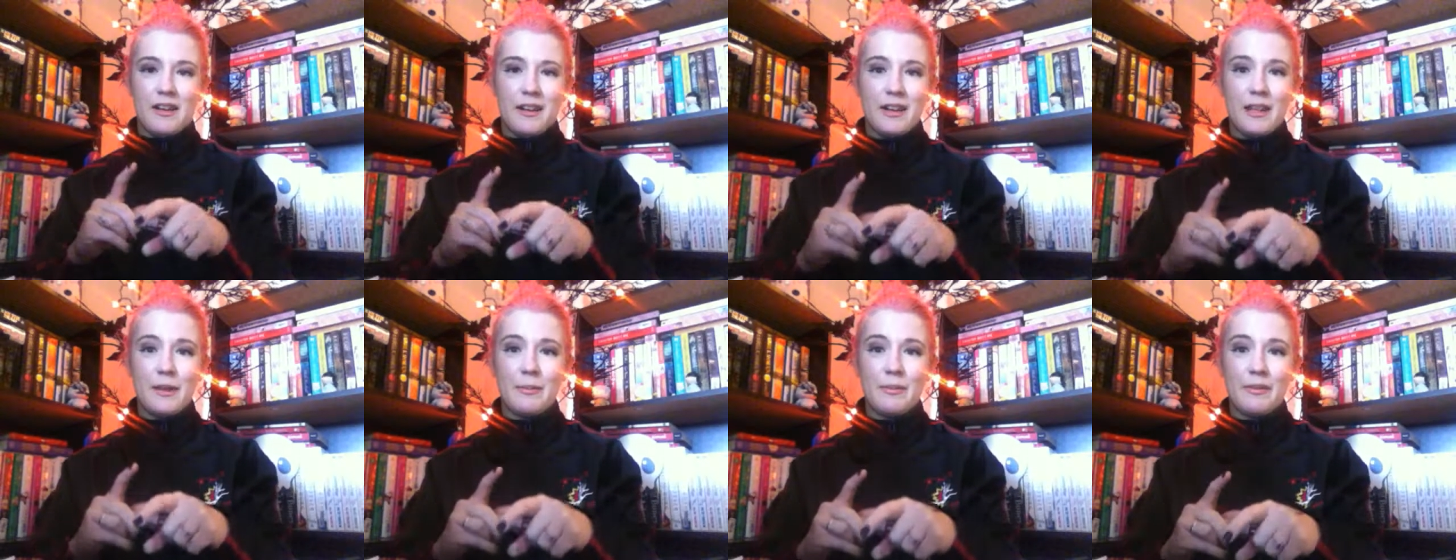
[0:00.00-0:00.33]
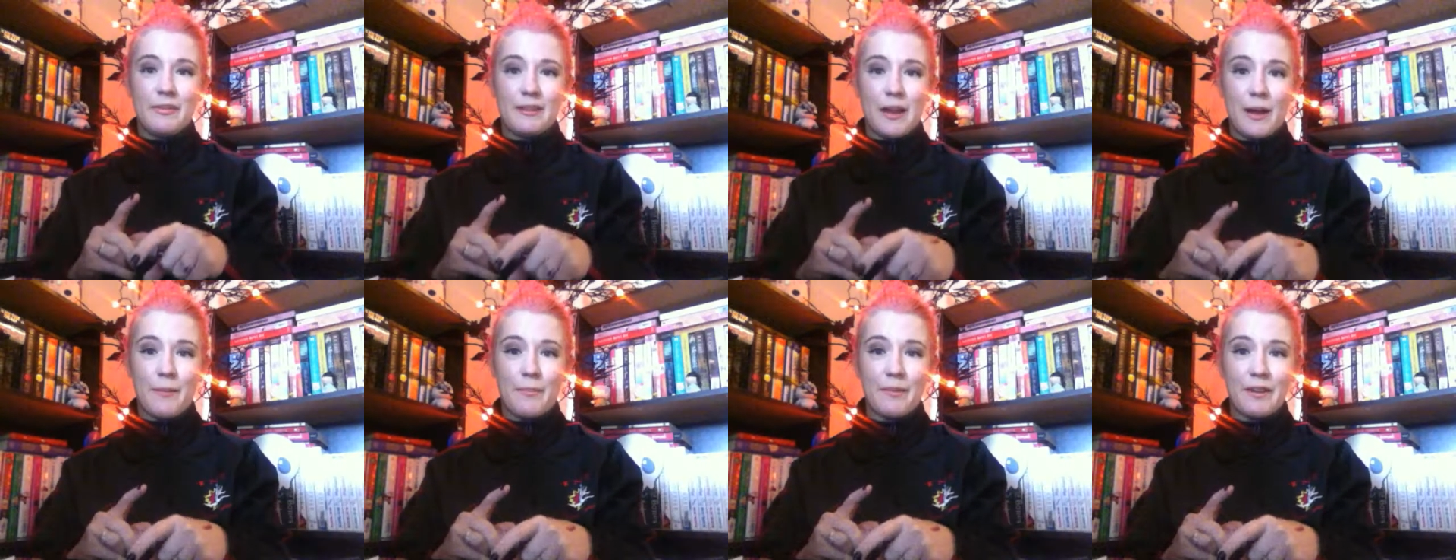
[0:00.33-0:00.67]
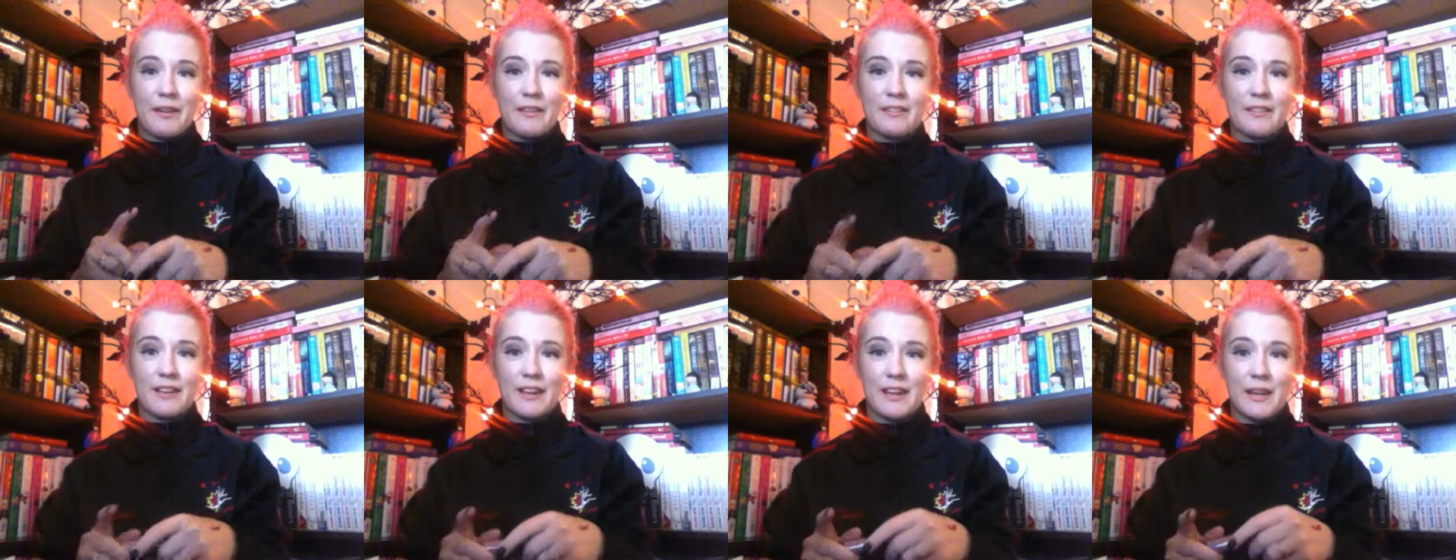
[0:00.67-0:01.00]
I keep
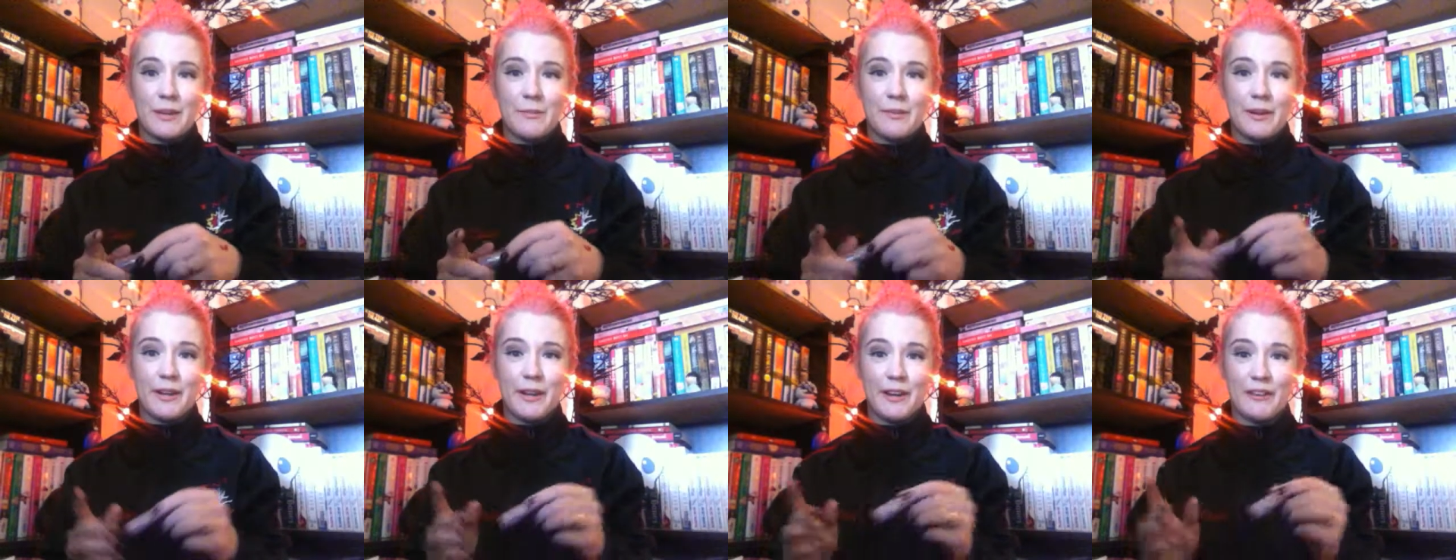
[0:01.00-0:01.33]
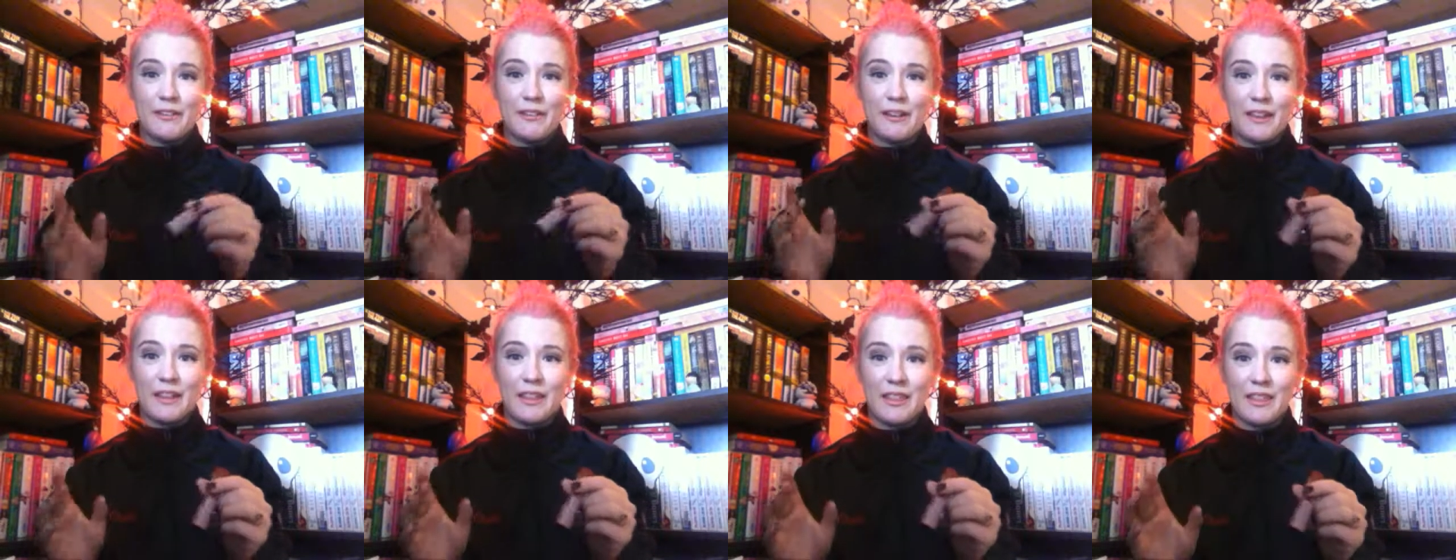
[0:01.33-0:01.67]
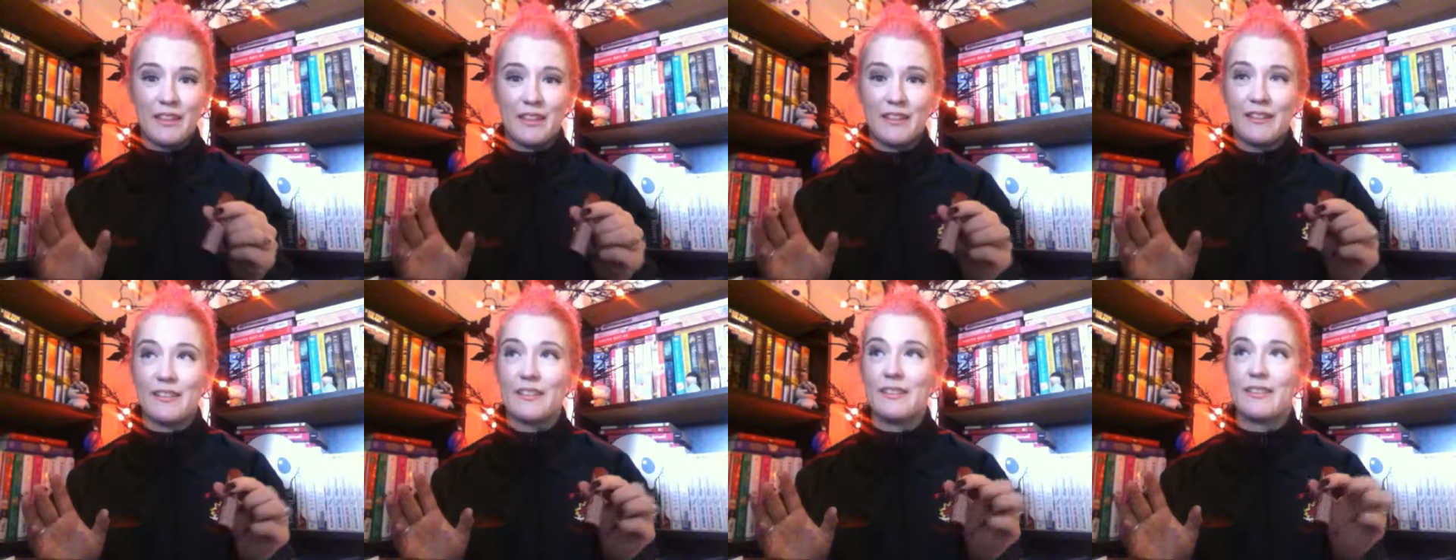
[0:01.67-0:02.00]
stopping cuz I keep hearing
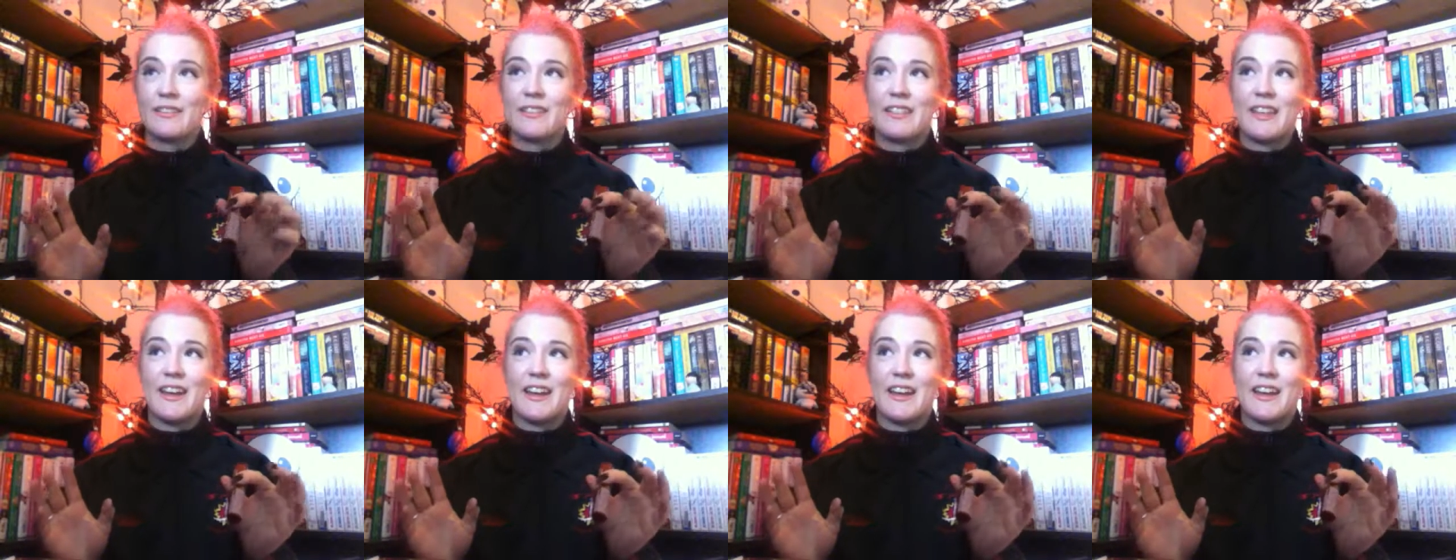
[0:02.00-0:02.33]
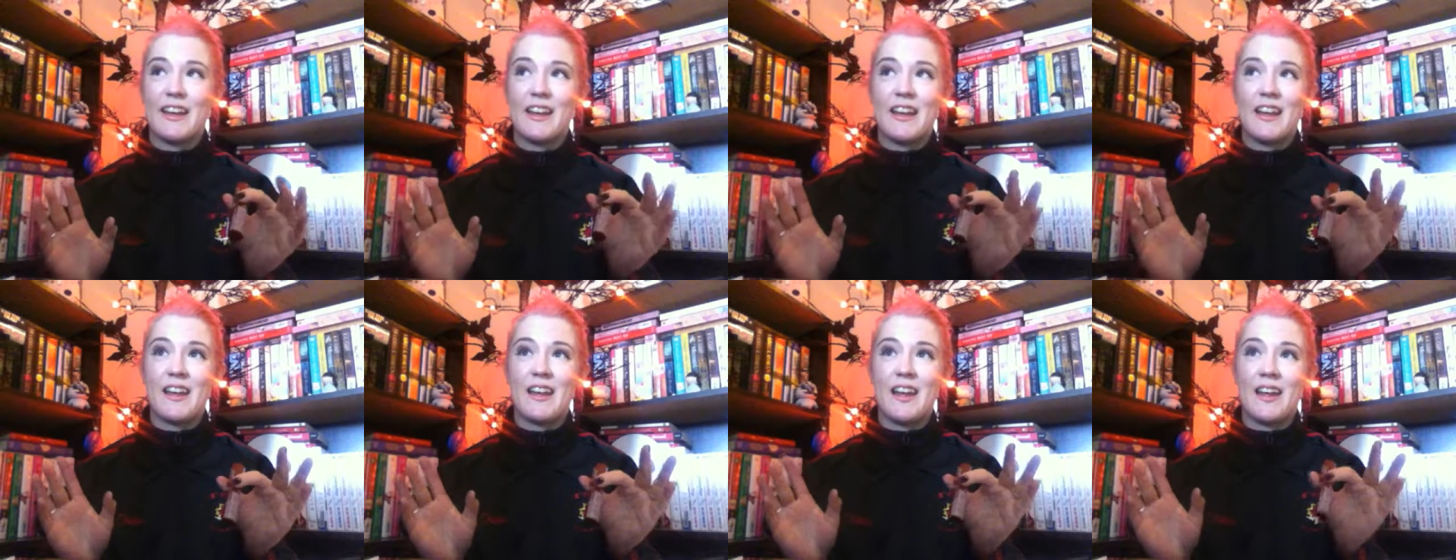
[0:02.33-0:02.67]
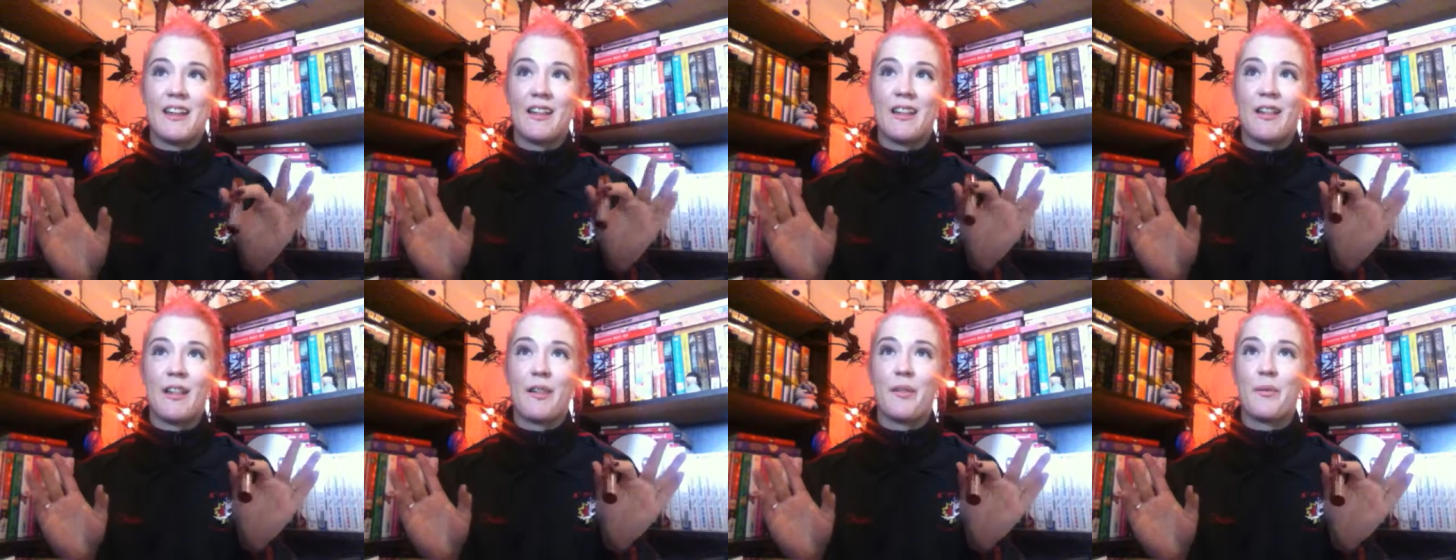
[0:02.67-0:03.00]
things that I